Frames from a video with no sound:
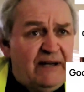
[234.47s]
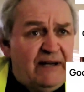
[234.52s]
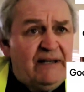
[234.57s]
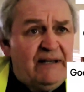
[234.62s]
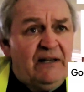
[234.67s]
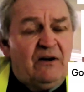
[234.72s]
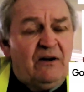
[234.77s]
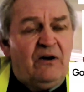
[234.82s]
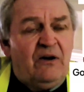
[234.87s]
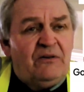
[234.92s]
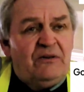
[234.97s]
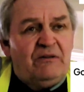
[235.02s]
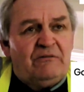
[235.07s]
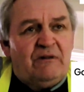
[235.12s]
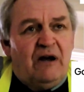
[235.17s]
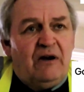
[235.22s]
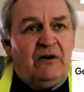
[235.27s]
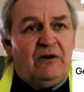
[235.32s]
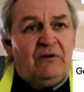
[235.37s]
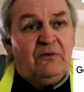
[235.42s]
cycling on
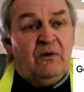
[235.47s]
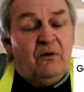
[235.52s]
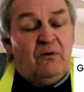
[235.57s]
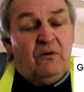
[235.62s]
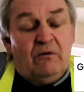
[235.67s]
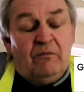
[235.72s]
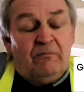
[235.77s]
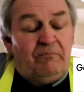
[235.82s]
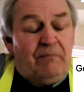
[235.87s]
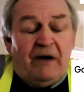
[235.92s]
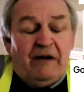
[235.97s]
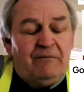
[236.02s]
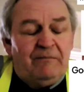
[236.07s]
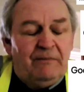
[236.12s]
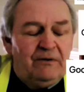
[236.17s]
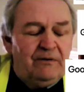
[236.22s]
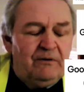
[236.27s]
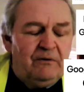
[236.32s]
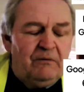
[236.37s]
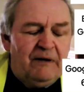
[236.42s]
the road or
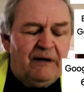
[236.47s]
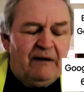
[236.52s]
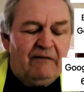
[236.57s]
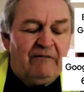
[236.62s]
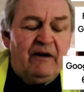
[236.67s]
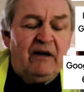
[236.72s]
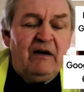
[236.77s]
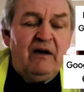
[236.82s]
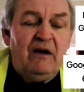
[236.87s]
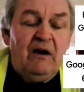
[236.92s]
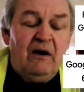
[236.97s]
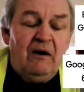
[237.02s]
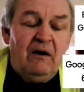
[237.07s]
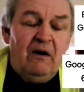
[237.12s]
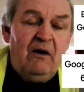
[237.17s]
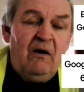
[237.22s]
pavement or whatever,